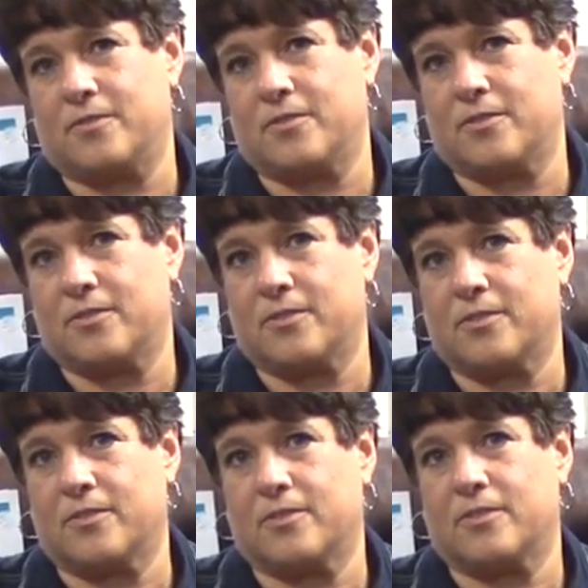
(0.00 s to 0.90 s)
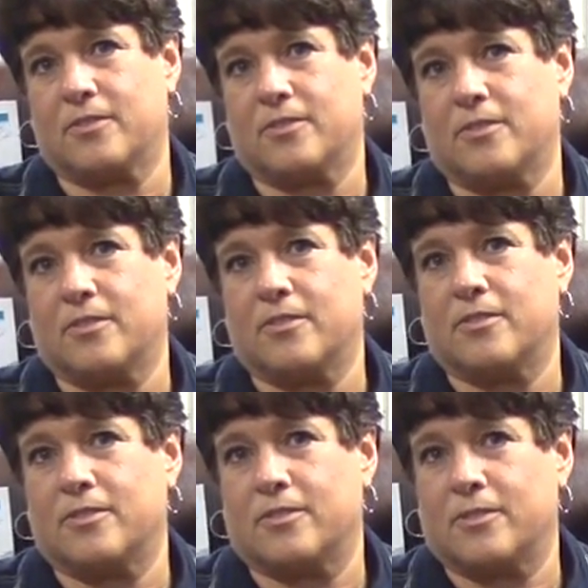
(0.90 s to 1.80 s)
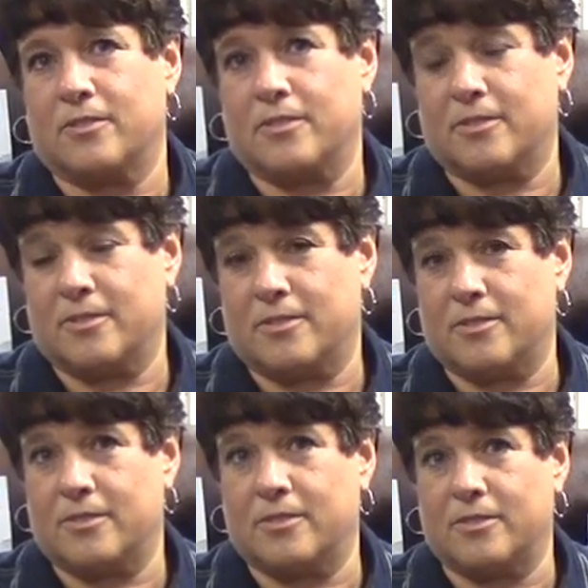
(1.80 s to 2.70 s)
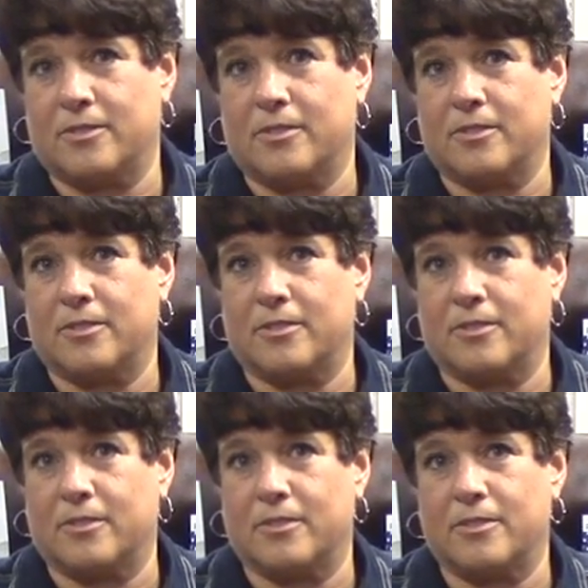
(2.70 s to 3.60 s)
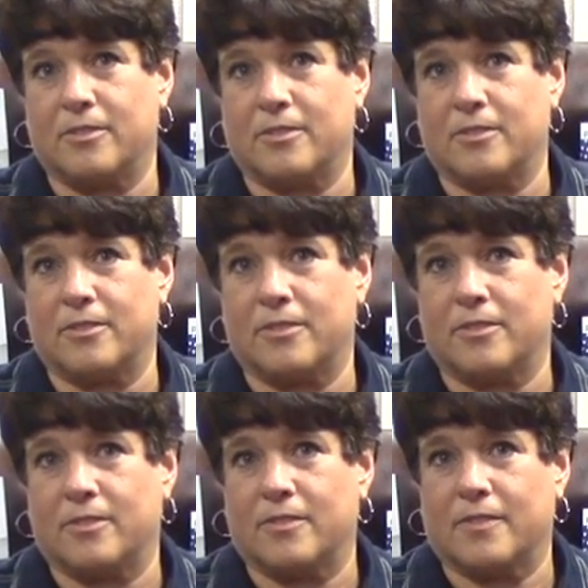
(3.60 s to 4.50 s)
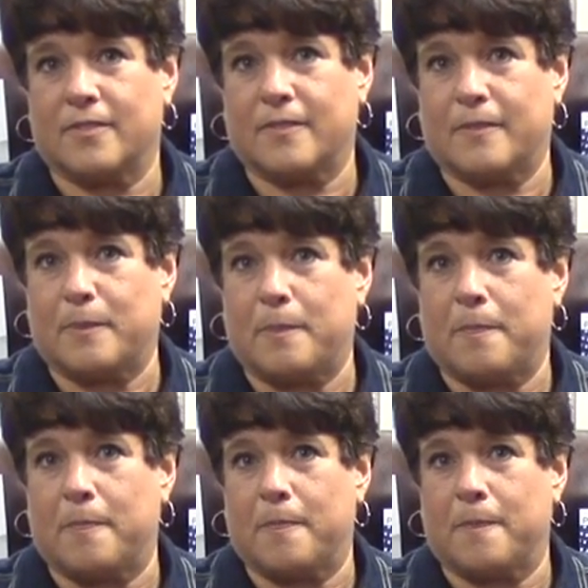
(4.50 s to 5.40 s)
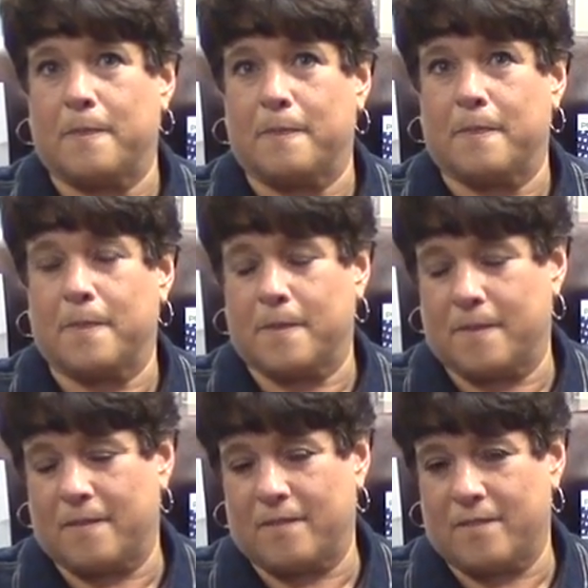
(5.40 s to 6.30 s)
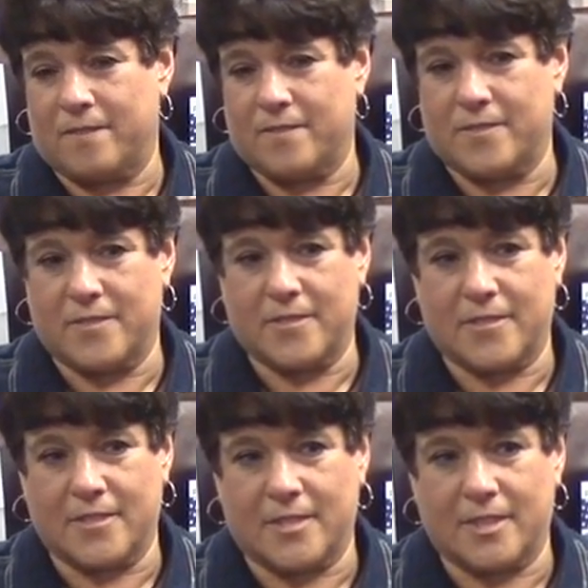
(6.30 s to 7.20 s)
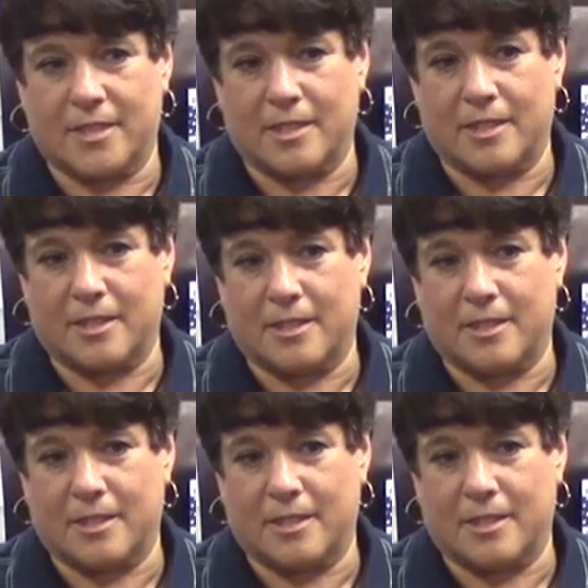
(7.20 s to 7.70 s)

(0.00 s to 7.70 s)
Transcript: [no speech]